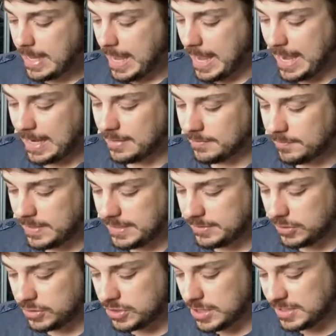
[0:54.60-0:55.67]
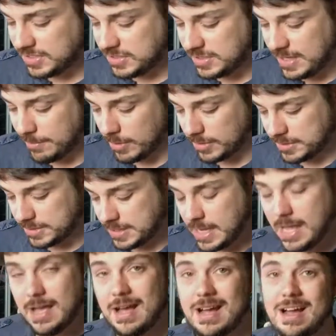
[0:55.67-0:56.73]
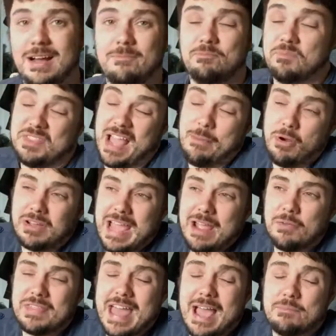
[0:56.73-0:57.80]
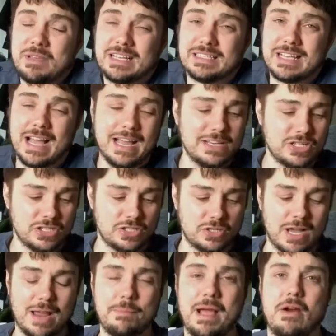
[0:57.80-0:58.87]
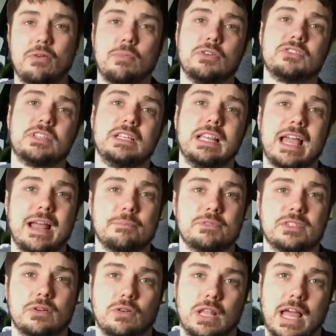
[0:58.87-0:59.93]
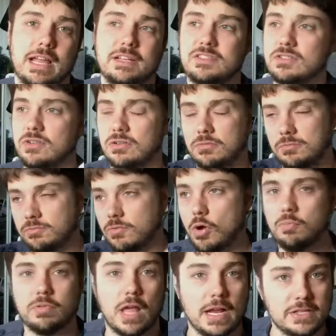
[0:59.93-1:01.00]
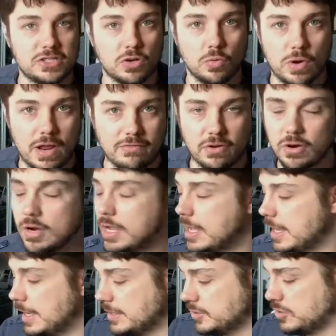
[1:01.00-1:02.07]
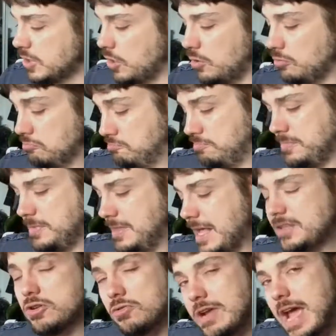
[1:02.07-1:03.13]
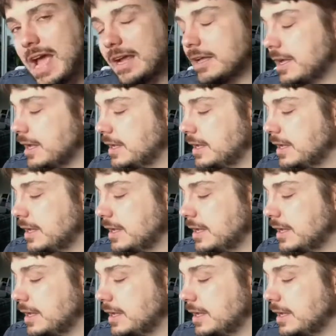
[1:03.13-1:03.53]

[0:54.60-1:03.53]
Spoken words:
and these are just dimmers. I'm okay with that because I power mostly lamps or lights or rope lights or whatever, so that's okay.